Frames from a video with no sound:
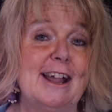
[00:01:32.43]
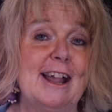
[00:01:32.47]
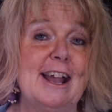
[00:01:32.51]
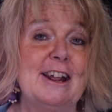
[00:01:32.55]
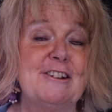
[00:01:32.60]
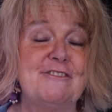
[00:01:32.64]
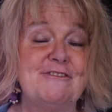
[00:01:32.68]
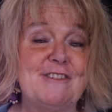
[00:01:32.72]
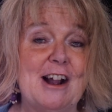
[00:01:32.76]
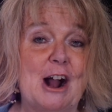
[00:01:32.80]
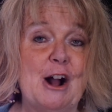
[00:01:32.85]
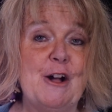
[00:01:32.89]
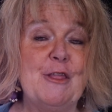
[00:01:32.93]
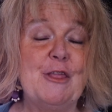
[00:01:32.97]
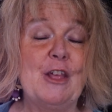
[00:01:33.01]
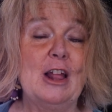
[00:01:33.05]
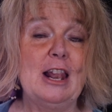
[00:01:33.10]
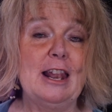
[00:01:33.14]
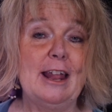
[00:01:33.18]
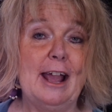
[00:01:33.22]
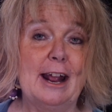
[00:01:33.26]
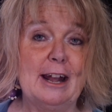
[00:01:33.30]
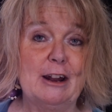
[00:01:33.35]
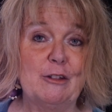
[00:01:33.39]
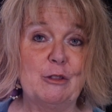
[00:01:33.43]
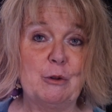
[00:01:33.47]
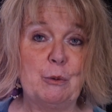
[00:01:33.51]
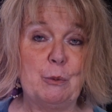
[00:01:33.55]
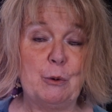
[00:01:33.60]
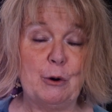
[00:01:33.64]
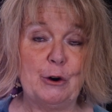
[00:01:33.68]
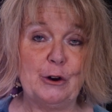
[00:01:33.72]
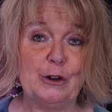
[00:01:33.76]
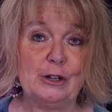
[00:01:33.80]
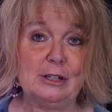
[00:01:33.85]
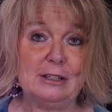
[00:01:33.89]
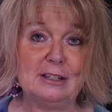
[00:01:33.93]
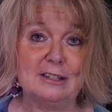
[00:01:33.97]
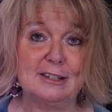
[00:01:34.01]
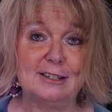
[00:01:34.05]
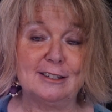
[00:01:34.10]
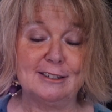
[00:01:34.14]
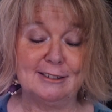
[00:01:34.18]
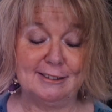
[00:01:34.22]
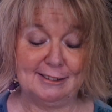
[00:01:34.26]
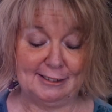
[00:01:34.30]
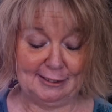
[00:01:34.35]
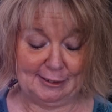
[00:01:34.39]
and found the light of the world.